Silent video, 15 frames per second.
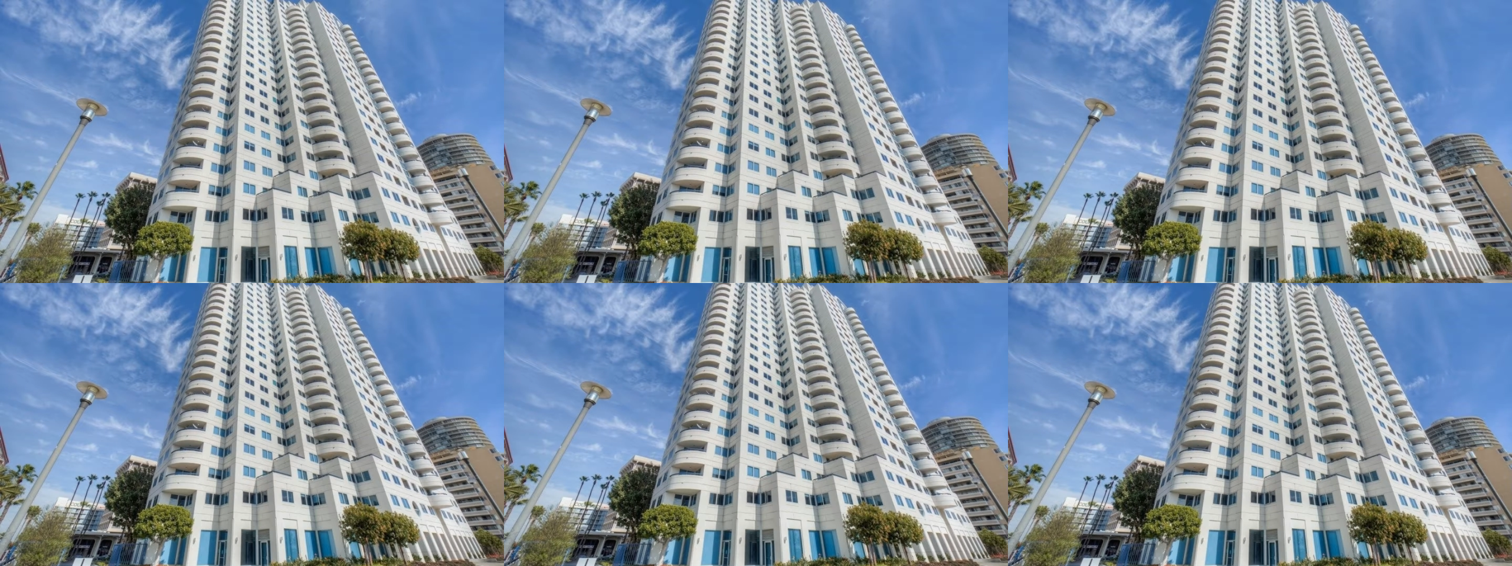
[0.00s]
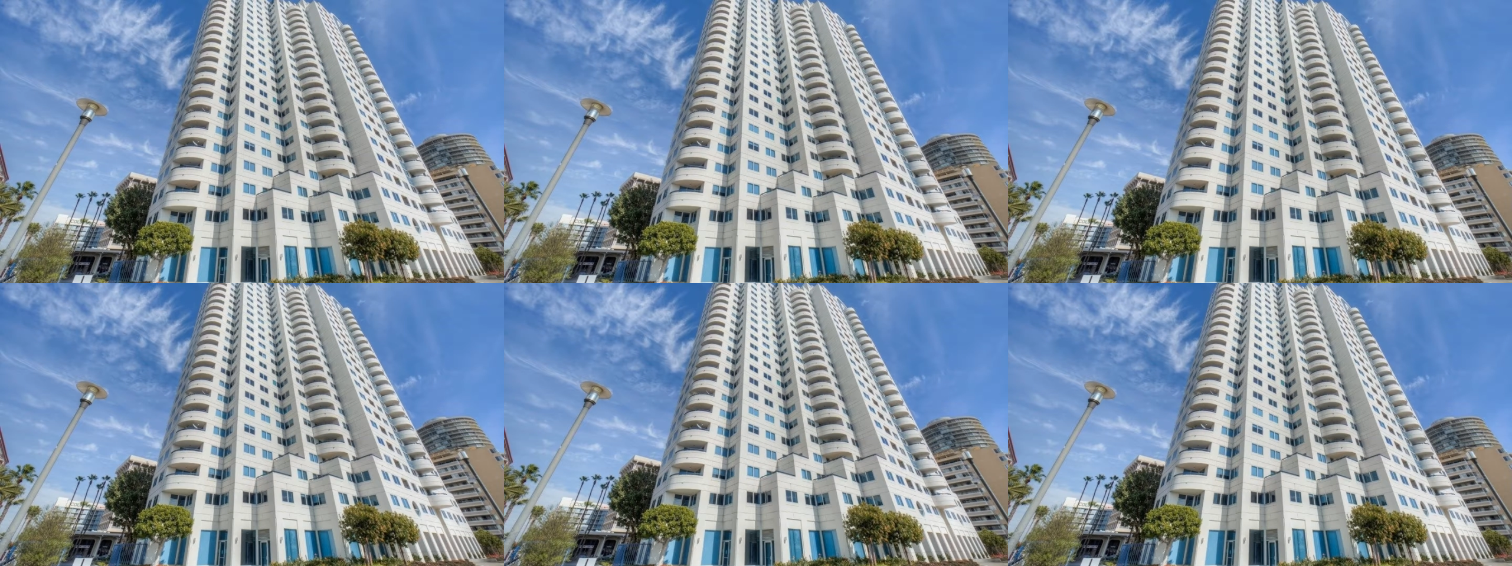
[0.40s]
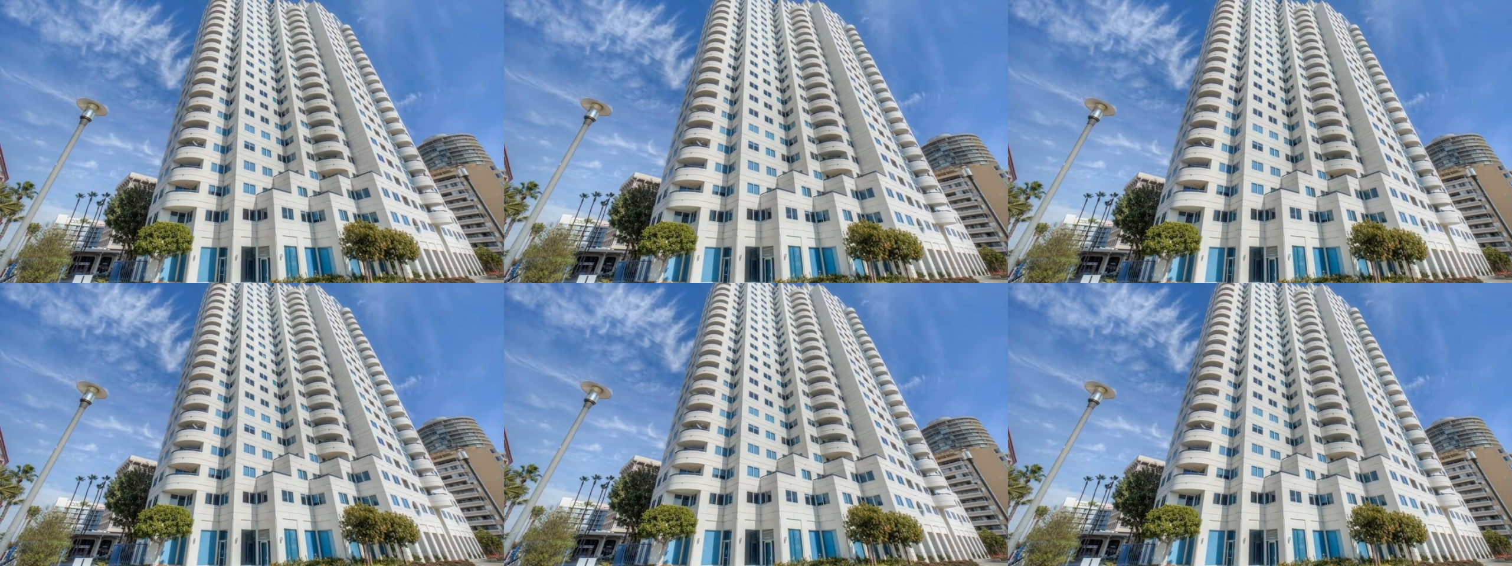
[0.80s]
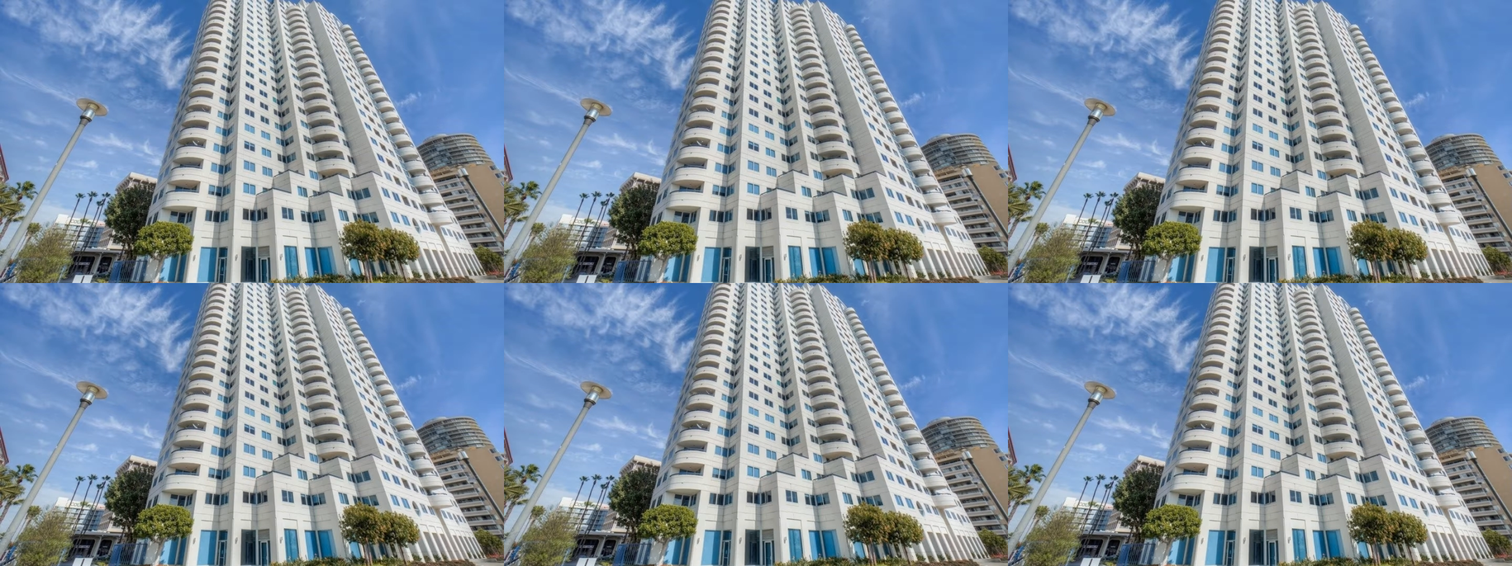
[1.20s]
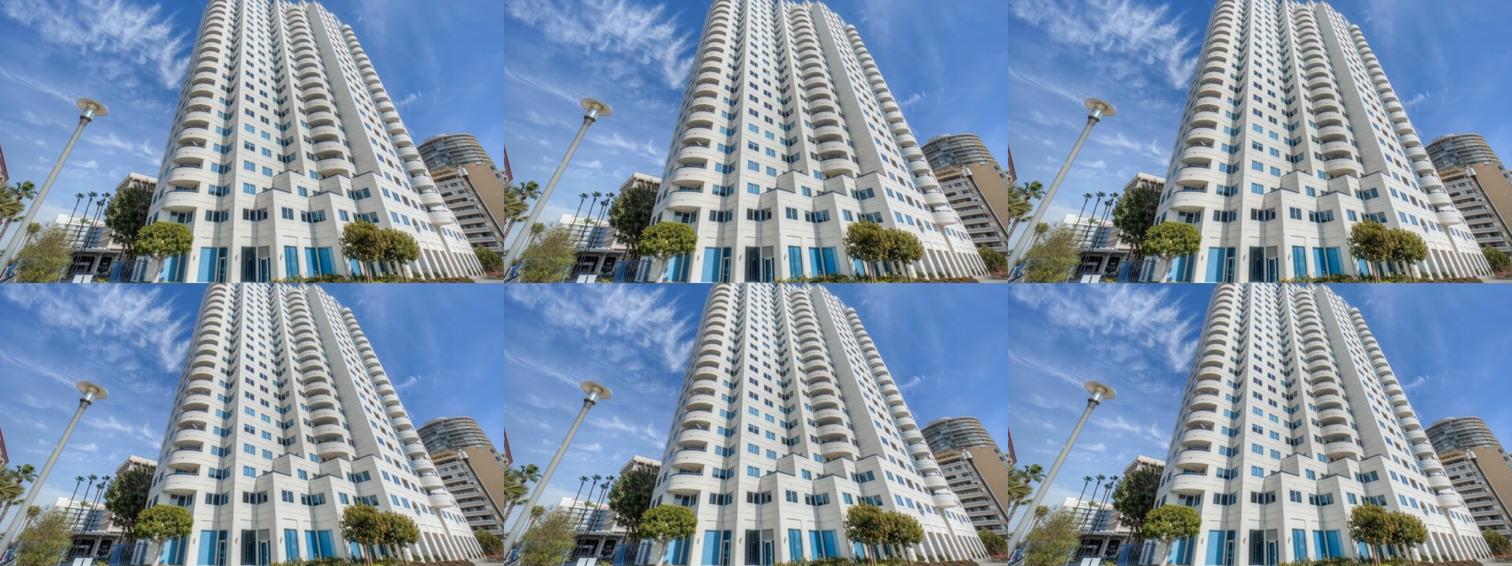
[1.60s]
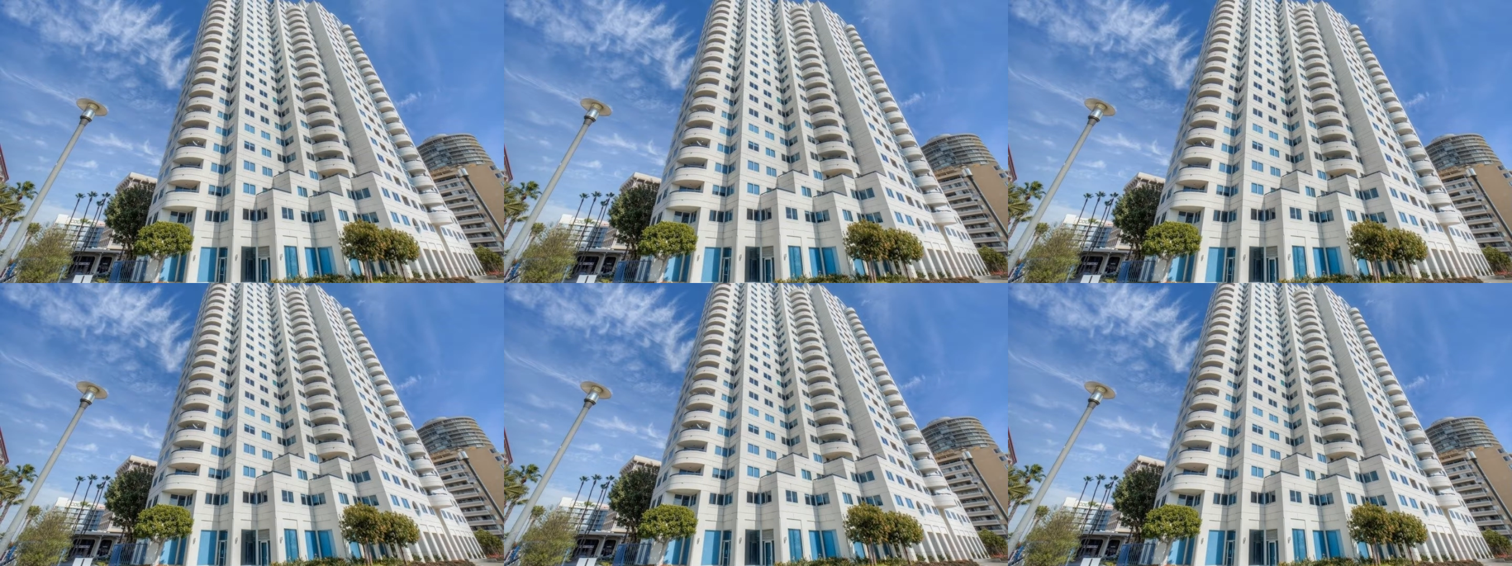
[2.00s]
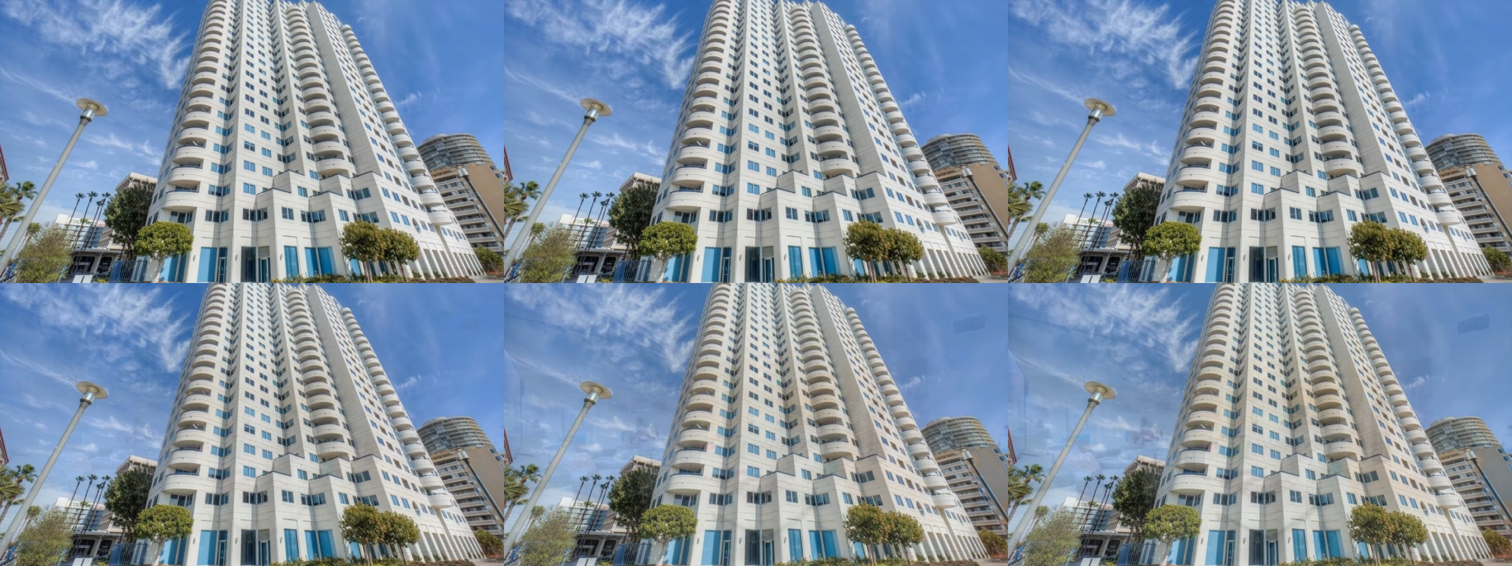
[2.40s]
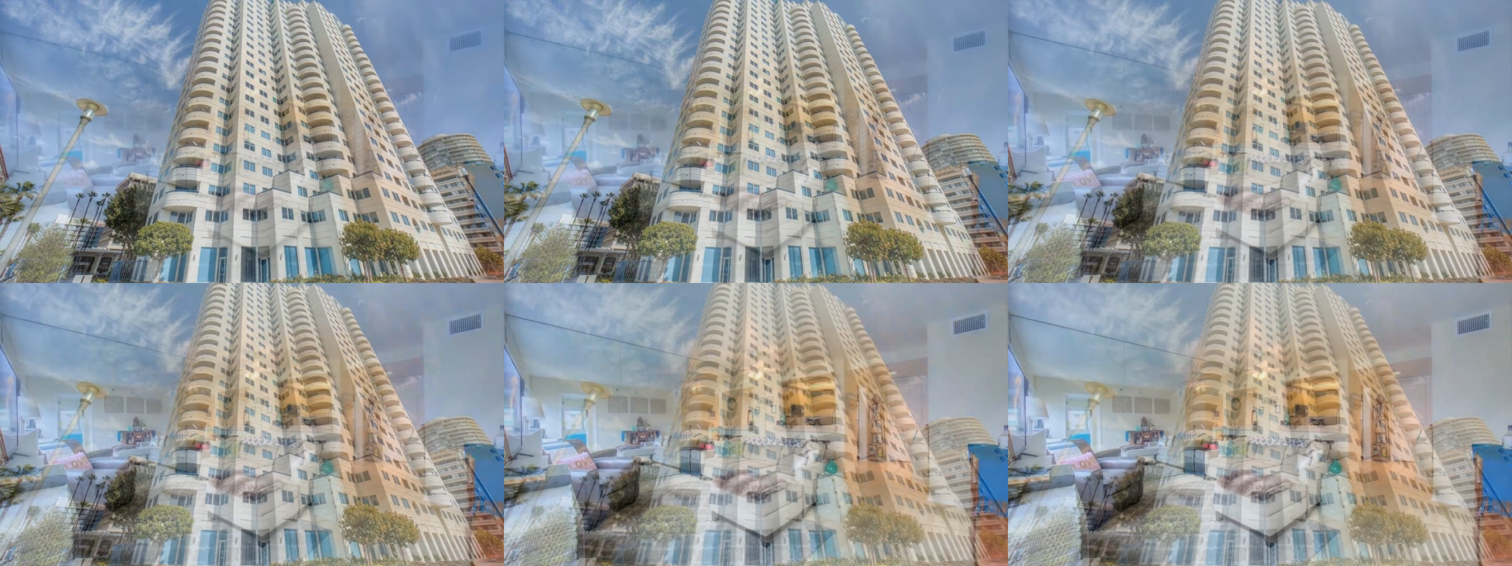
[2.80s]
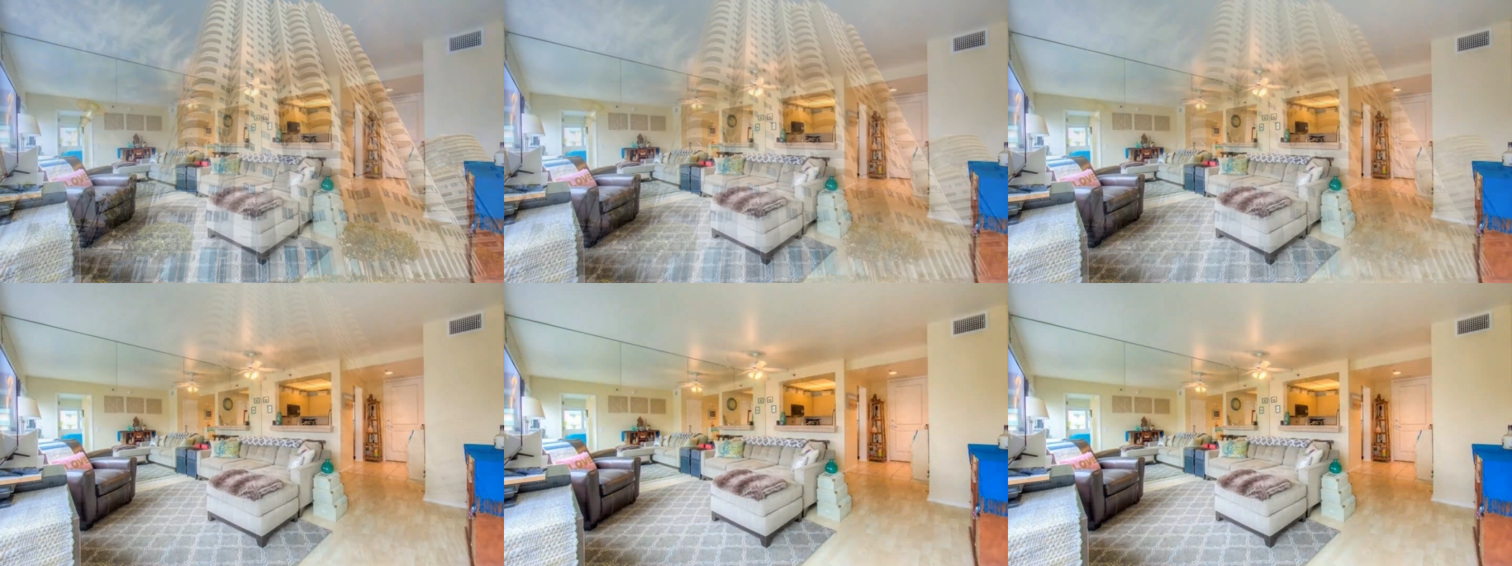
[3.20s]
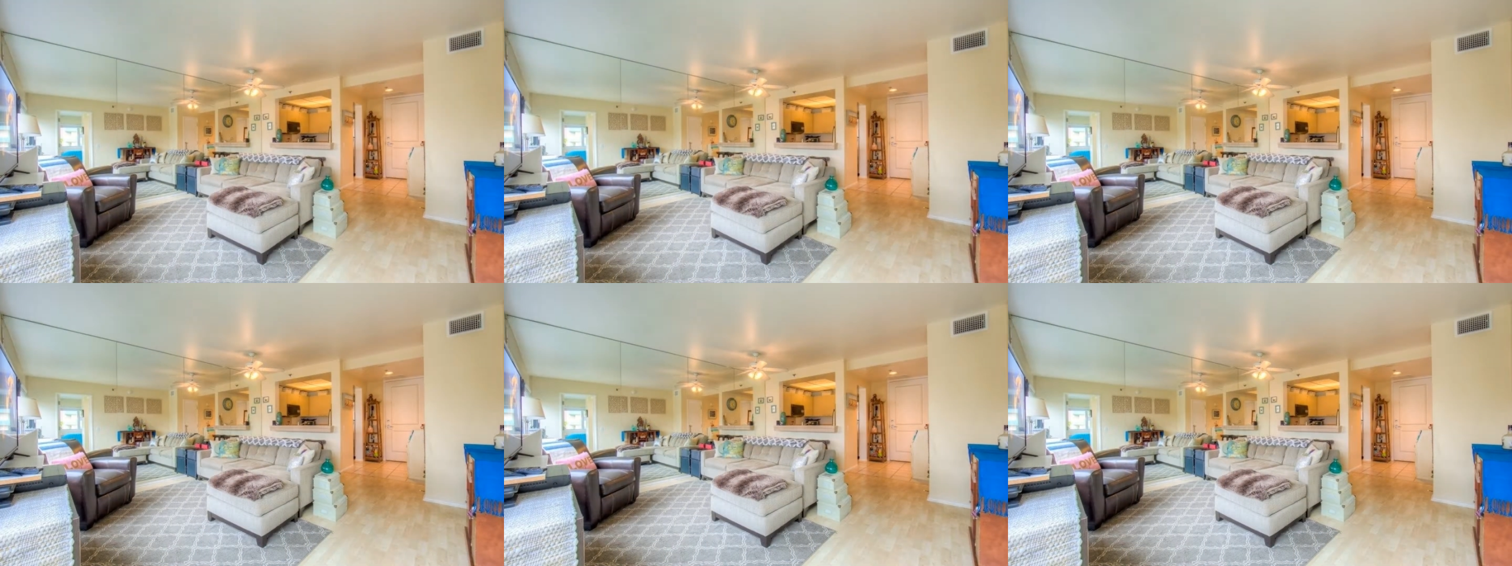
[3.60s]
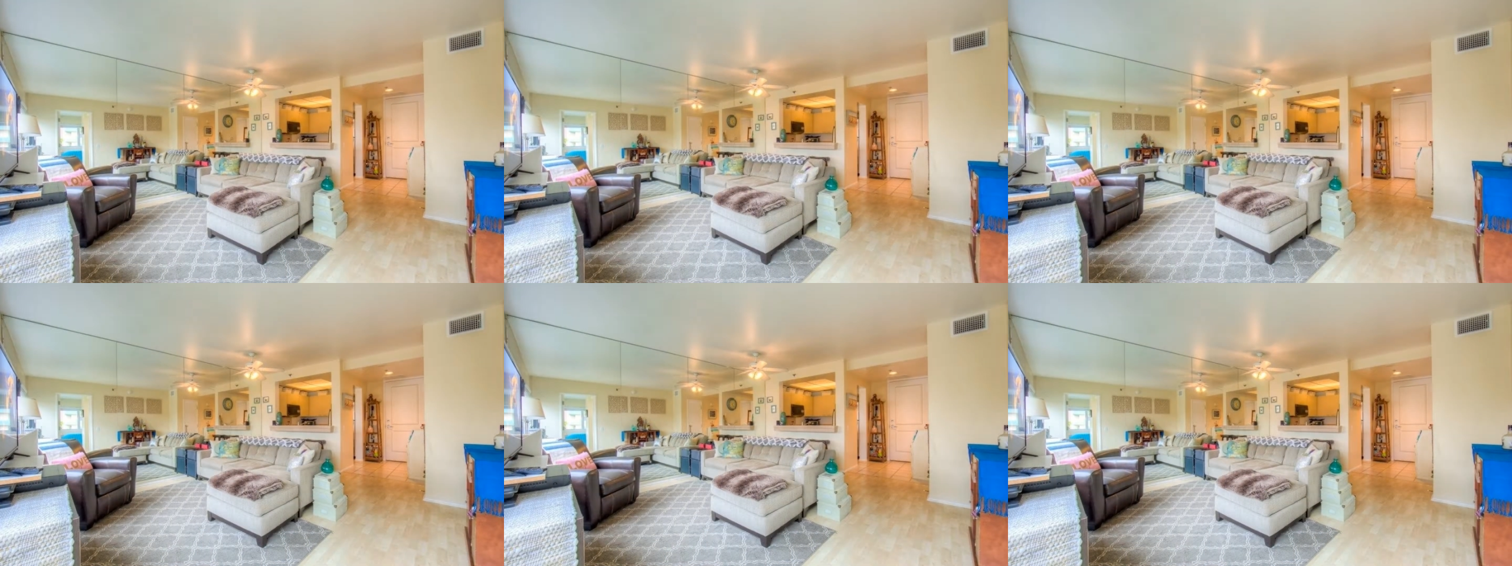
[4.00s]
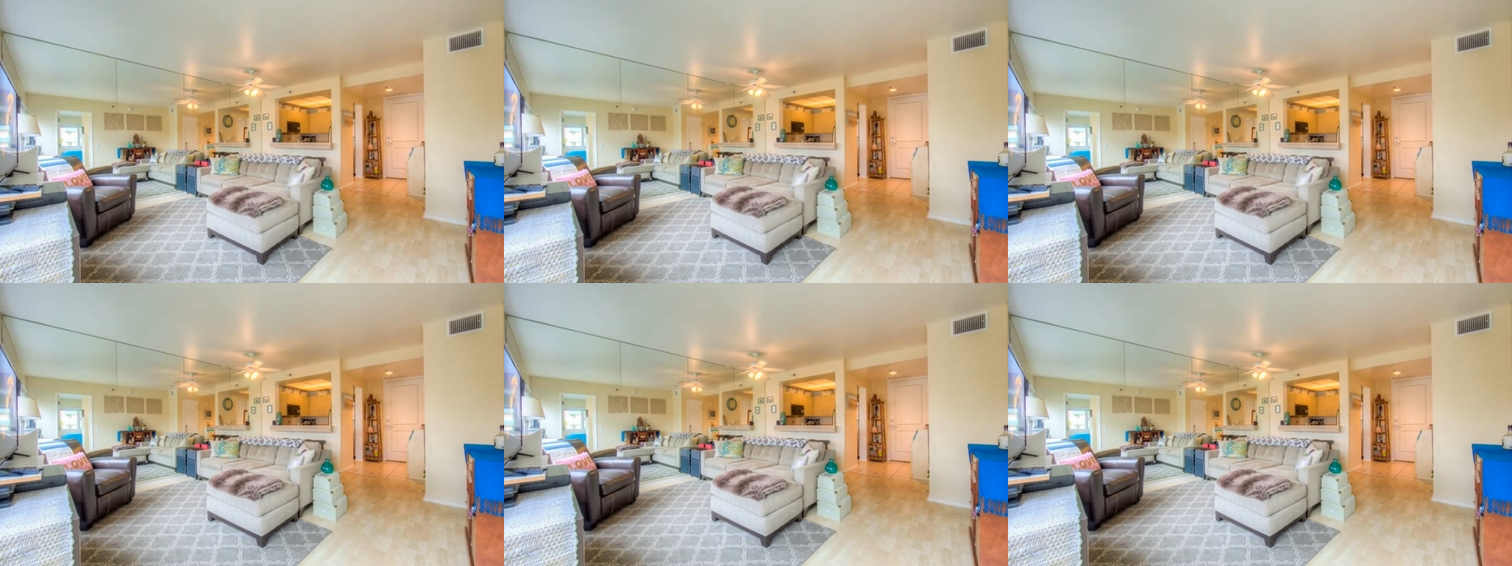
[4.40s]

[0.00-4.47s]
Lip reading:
Nobody's mouth can be seen.